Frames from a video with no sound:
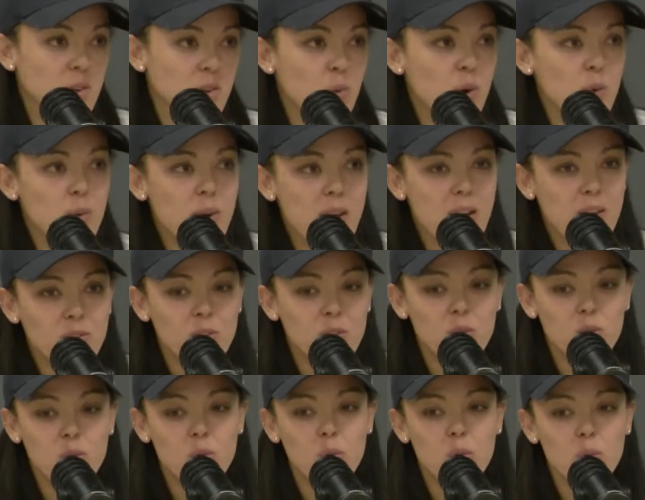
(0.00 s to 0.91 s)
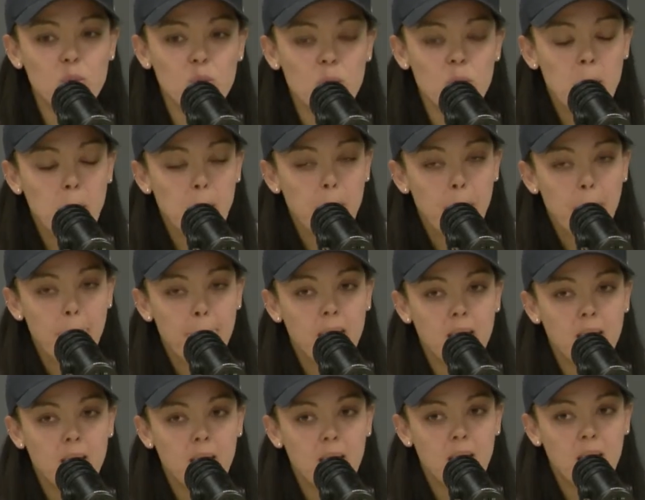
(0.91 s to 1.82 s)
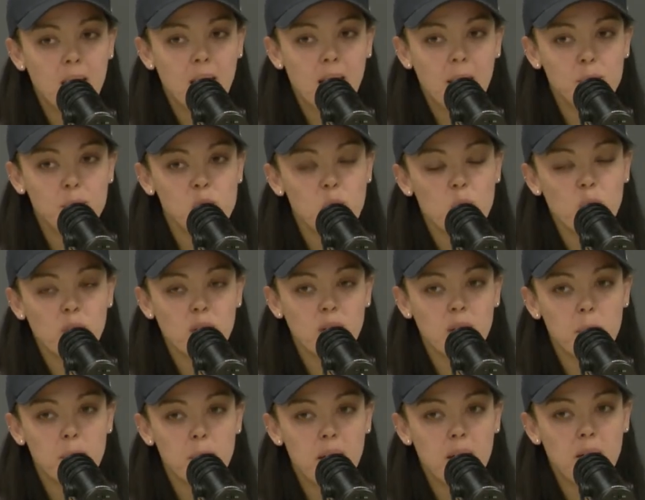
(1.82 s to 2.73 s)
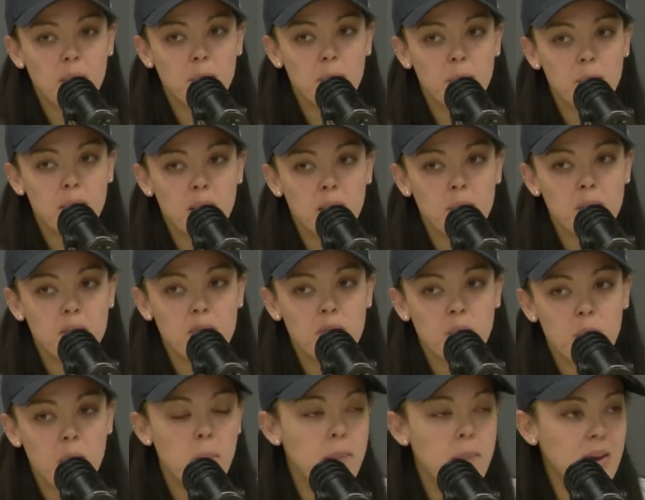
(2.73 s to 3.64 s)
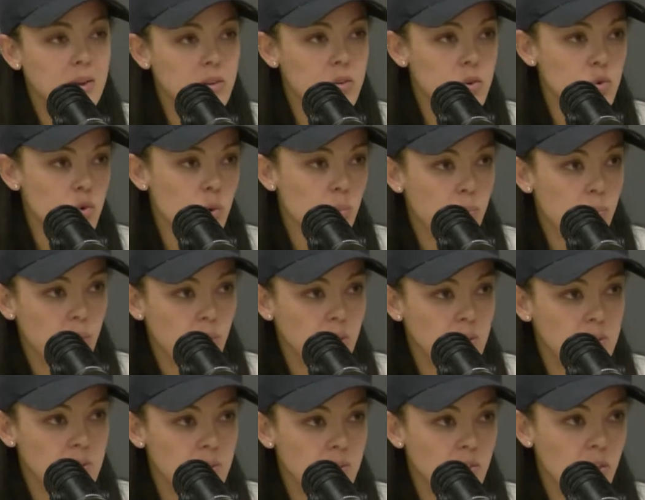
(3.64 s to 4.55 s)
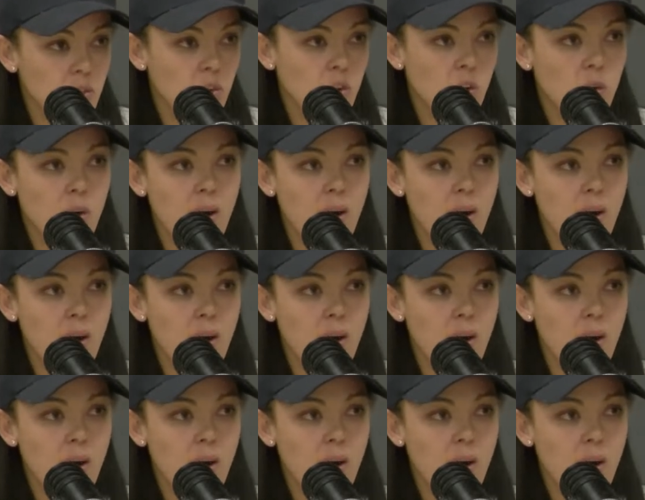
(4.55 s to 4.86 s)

What do we have to do? And I'm talking about maybe from a mentorship point of view,